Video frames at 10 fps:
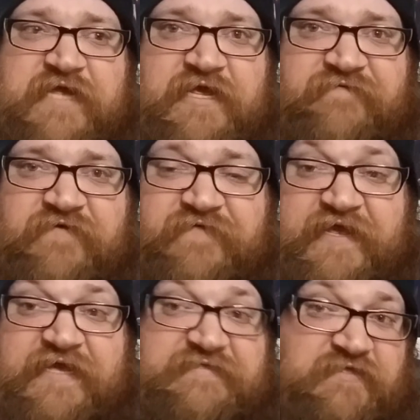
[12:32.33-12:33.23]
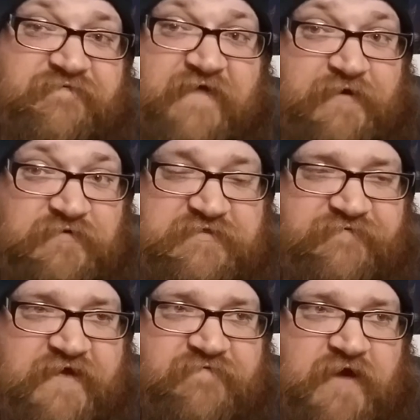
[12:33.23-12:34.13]
Even if he is the final
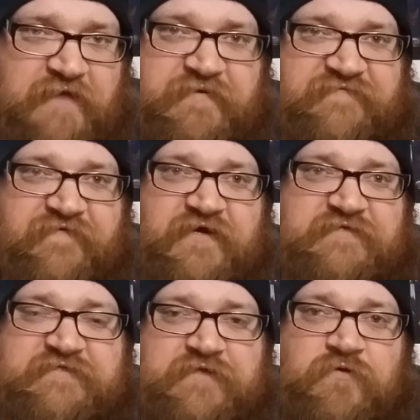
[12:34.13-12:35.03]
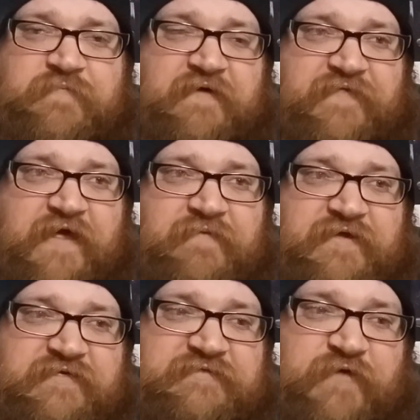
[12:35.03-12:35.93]
survivor, I'd be fucking stoked about that
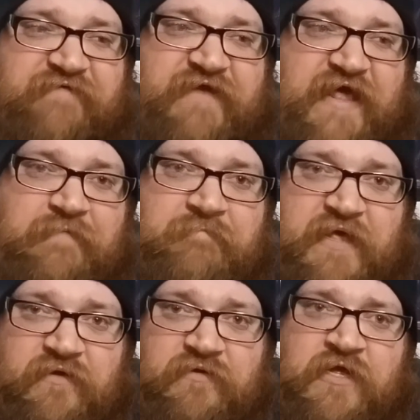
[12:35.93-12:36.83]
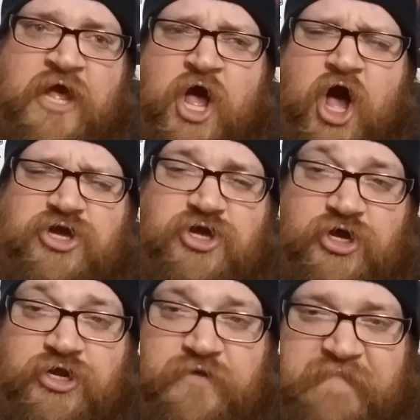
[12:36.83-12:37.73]
because we haven't had a
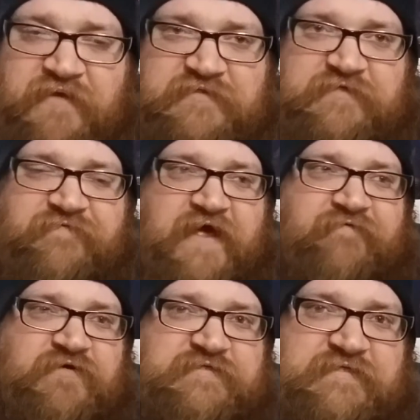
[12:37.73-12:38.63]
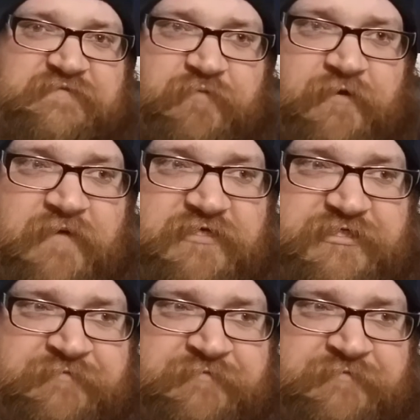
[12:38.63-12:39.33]
good male survivor since pretty much